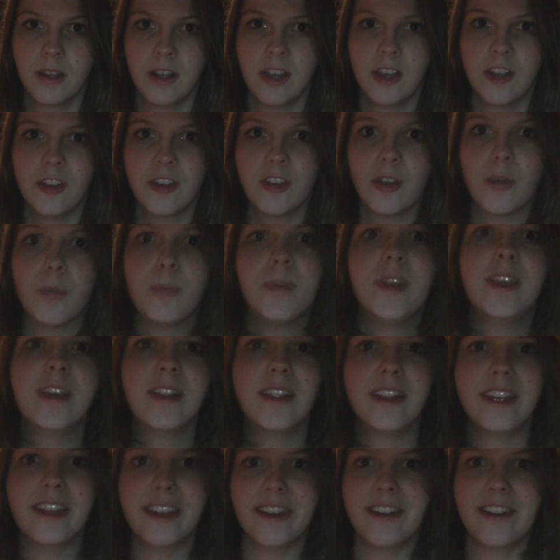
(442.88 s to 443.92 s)
So be a
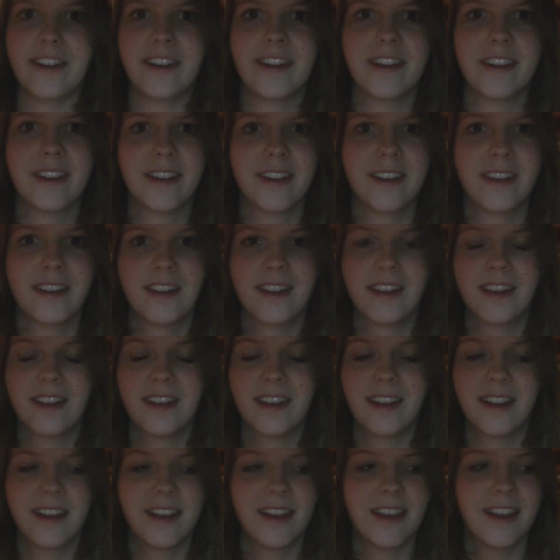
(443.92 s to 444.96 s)
leader.
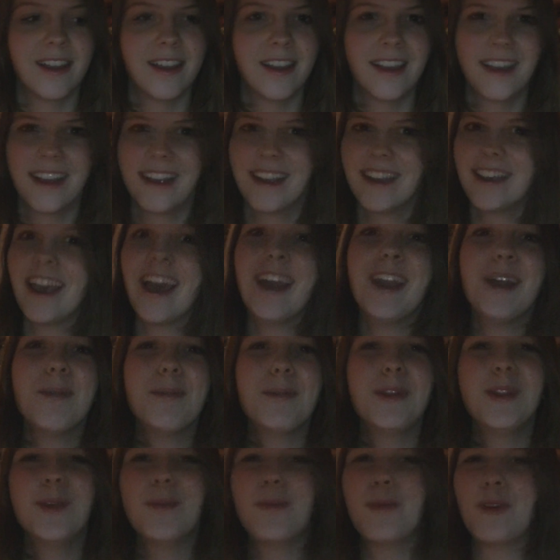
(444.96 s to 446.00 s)
Get up
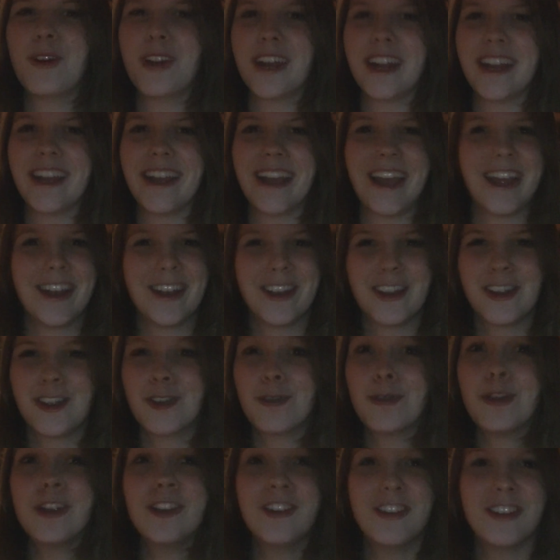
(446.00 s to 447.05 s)
in the morning and
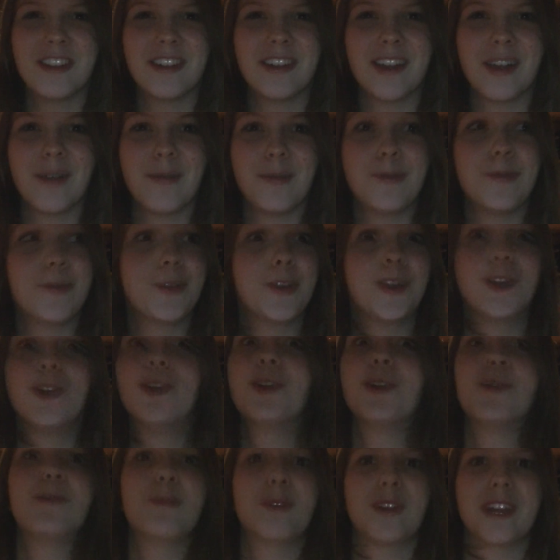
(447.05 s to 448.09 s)
greet yourself with
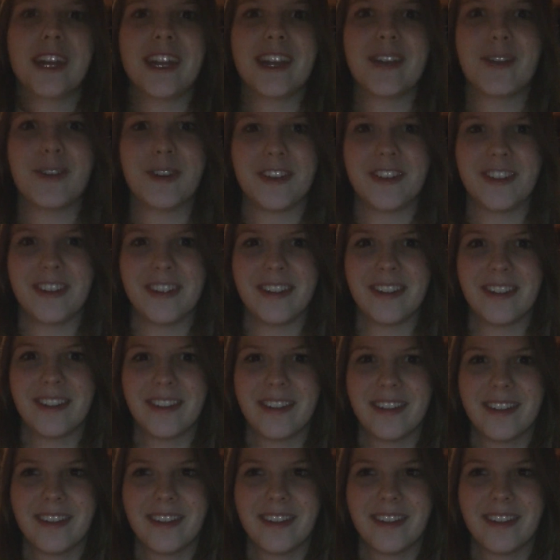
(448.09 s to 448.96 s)
"Good morning, gorgeous."